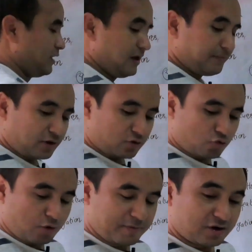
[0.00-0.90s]
If the
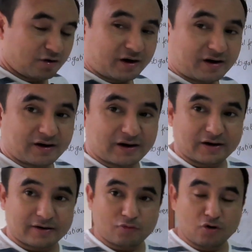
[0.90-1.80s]

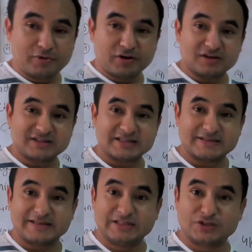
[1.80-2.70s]
glomerulus
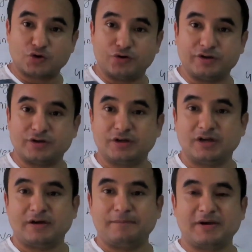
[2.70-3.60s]
is injured
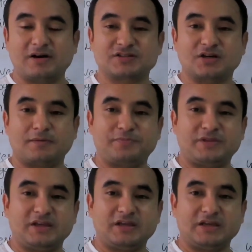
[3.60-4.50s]
because
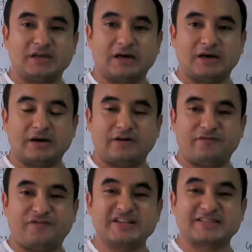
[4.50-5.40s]
of the
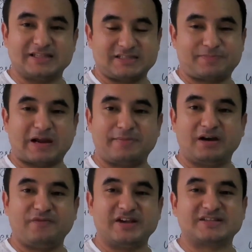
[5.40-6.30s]
vessels,
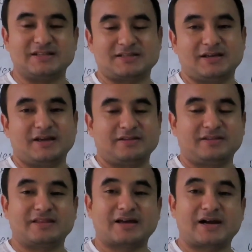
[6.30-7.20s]
primarily vessels,
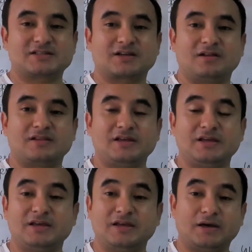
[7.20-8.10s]
then that is called
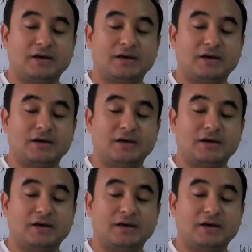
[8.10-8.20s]
the